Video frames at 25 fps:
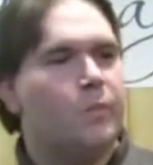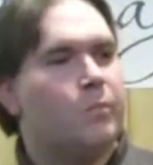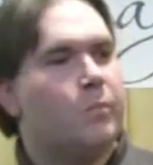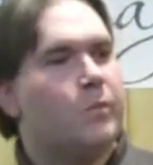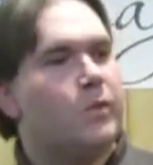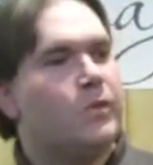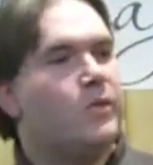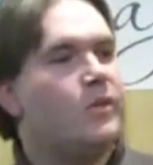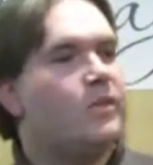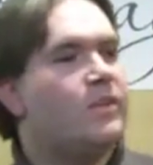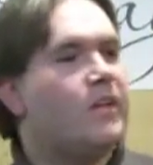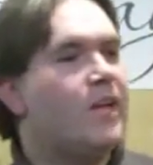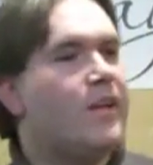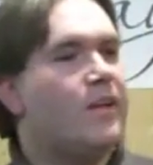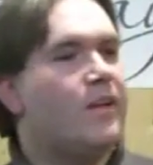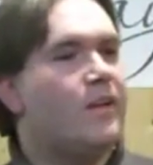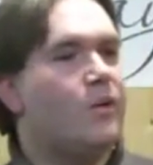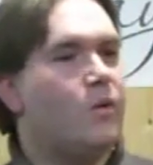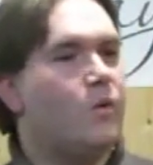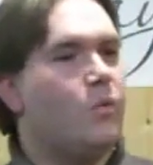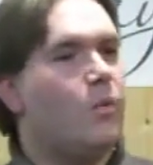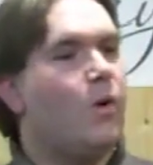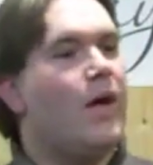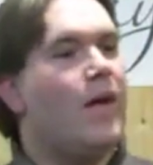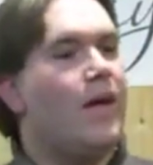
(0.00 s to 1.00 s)
but to take it
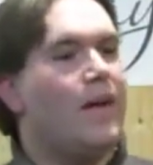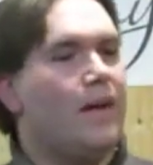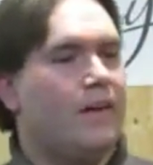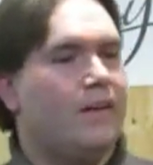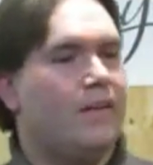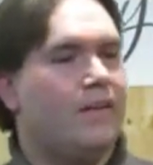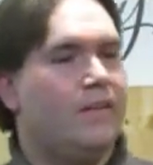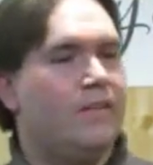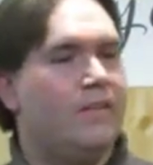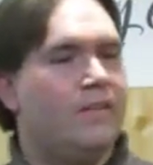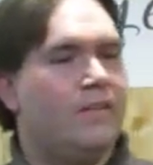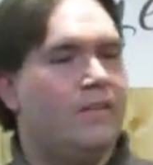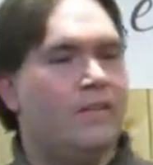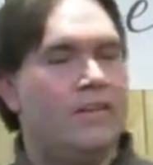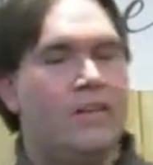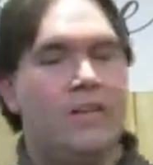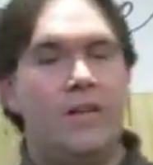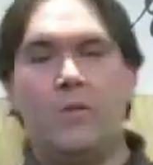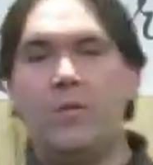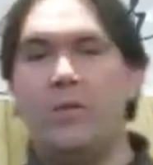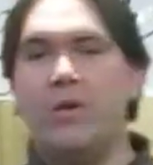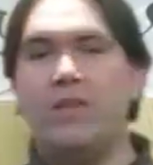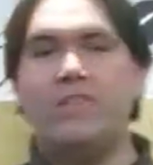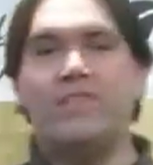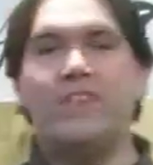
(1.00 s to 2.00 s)
away.
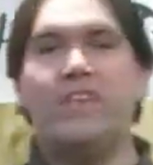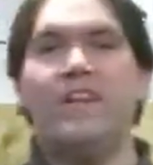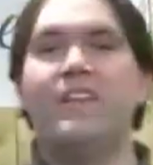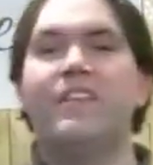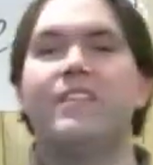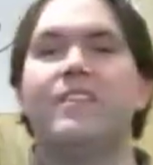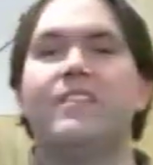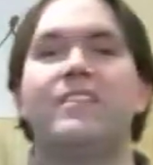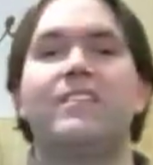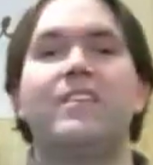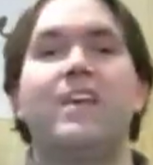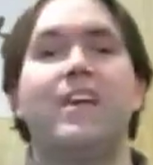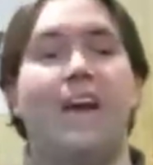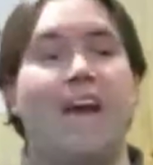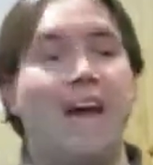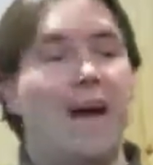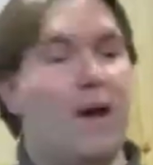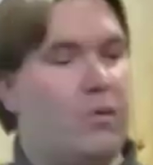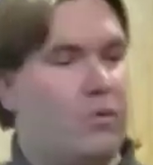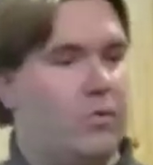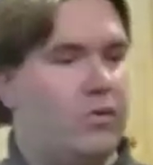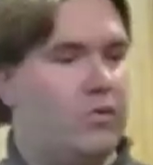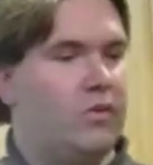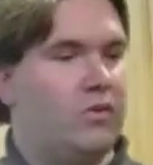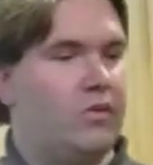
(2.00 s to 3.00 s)
He wants to get the sin
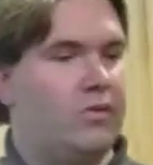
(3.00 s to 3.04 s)
out.